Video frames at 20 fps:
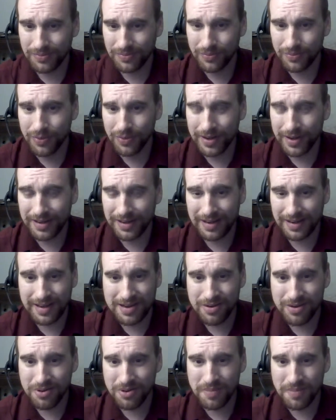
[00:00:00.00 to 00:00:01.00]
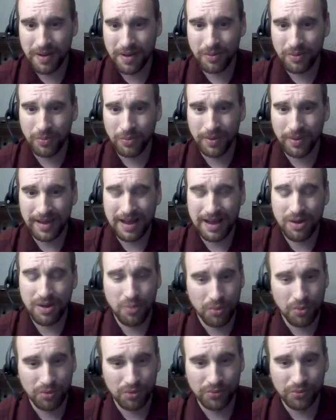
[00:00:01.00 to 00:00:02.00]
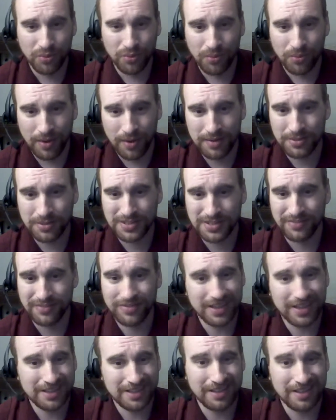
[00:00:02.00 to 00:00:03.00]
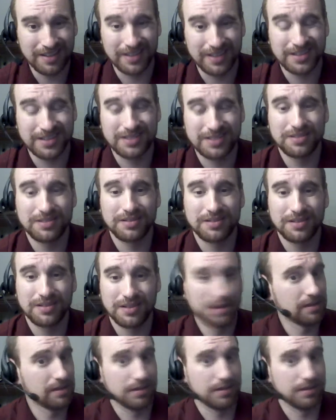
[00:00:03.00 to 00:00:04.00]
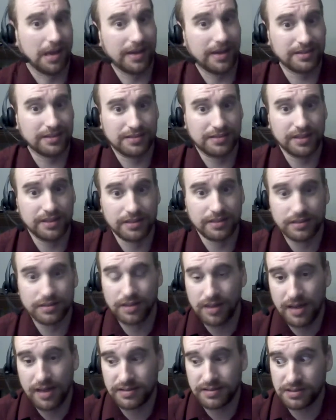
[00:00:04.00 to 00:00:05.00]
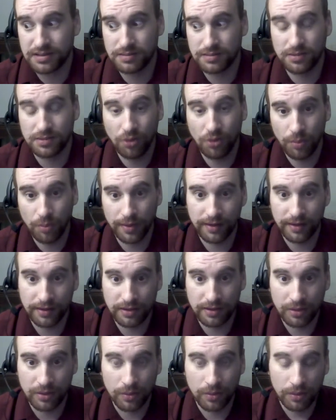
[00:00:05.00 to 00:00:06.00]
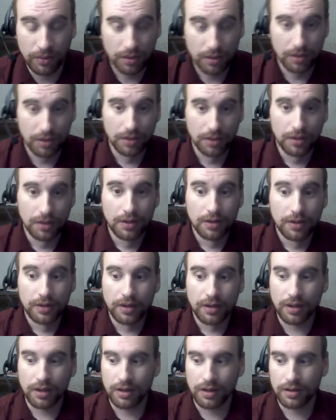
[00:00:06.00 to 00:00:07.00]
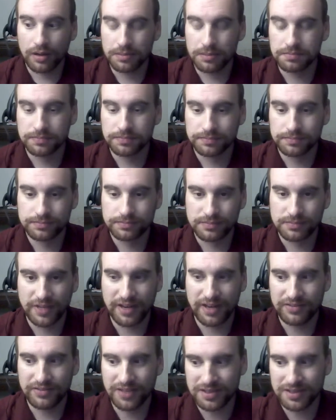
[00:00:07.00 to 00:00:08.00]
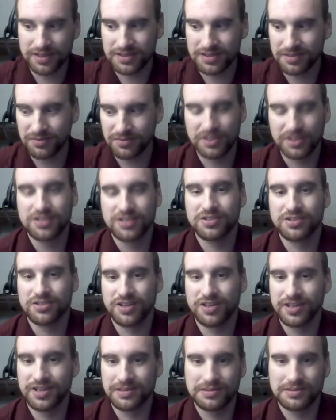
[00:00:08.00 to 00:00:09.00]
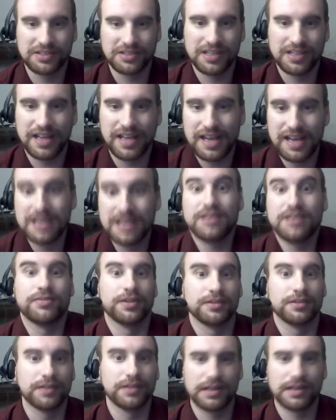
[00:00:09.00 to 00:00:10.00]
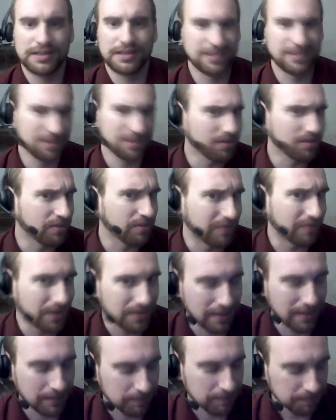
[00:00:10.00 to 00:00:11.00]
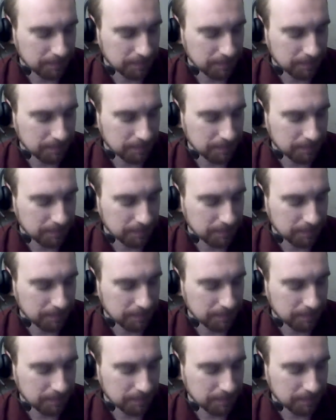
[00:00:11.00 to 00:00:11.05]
what did I know about how World War I was affecting us? I didn't. I still barely do. I've done some research on it today even, and it's still confusing.